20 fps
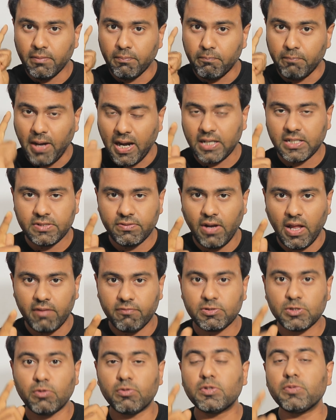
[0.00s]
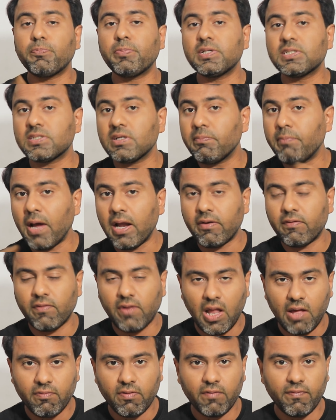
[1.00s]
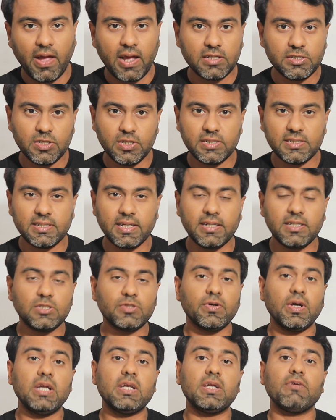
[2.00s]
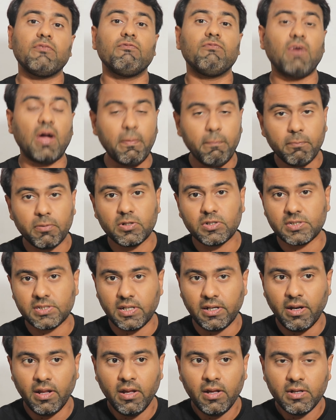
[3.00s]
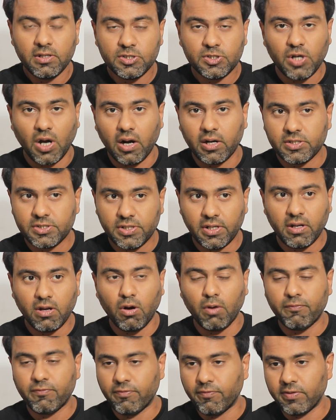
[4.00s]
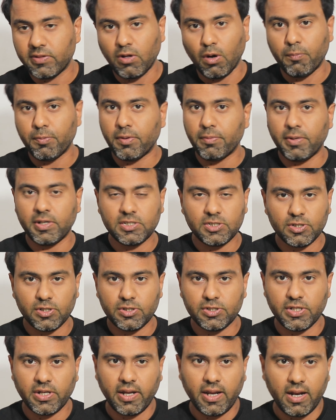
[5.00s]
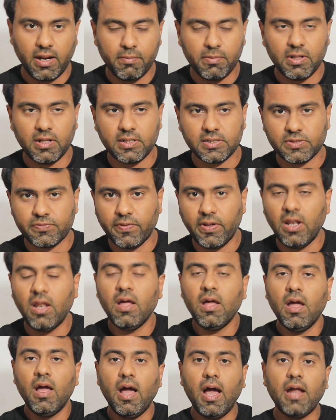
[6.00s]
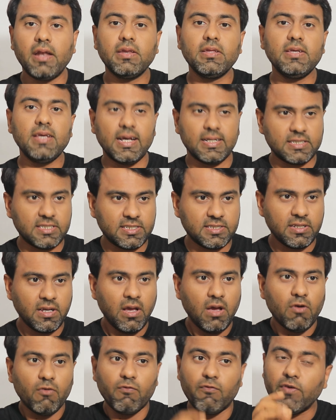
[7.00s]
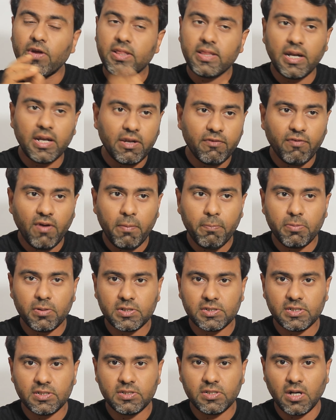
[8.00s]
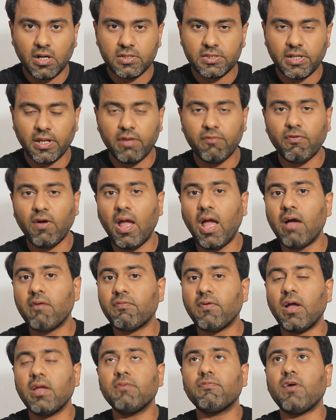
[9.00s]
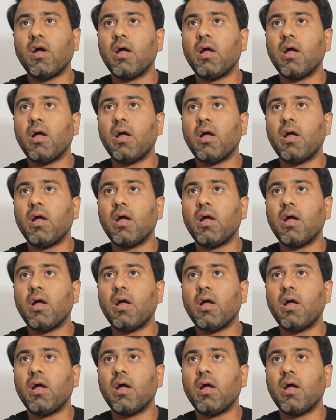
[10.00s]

battery life, so to preserve battery life, I've actually set it to 85% charging with optimized charging enabled as well. And yes, with 85% charging, if I had